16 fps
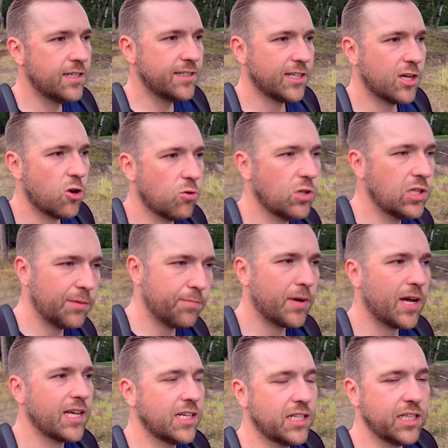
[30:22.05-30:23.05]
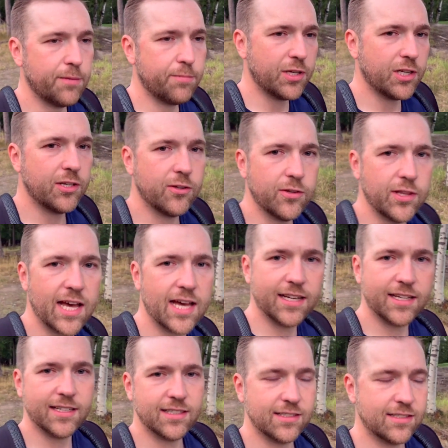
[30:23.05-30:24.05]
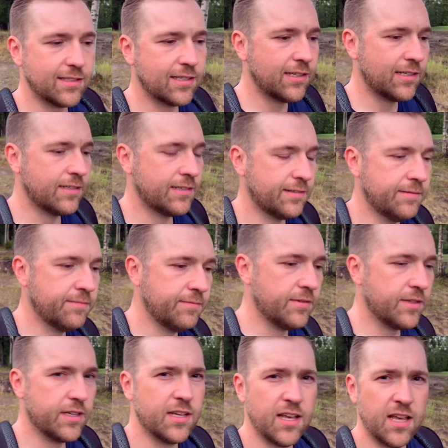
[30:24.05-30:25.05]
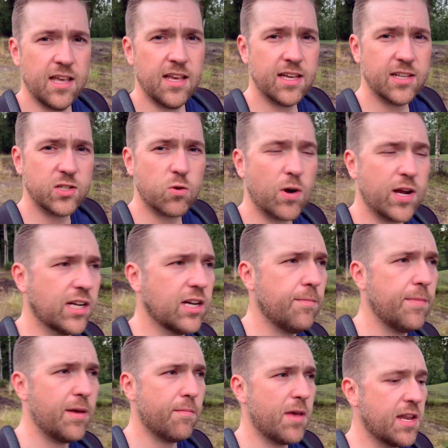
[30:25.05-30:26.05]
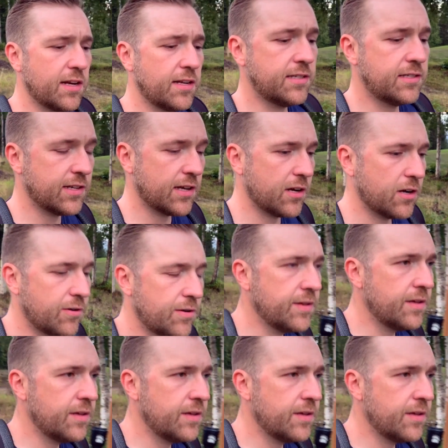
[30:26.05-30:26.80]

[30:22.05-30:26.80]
to go clip by clip and do that is quite a commitment. So